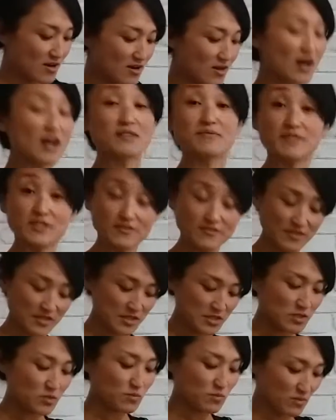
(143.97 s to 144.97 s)

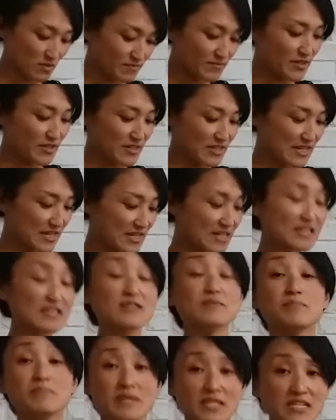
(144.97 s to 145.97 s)
Kaarbafi is woven
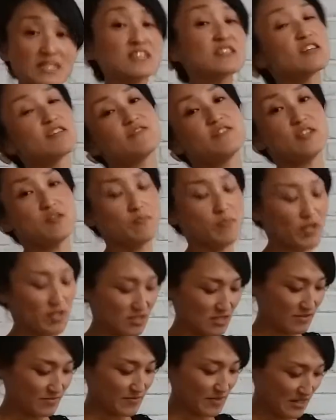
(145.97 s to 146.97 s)
in many different
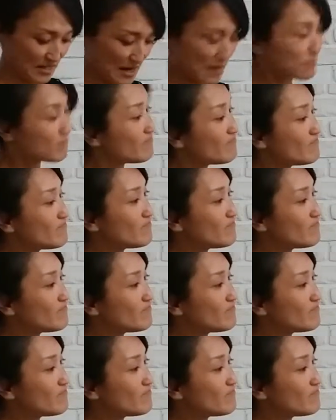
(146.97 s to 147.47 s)
parts of Iran.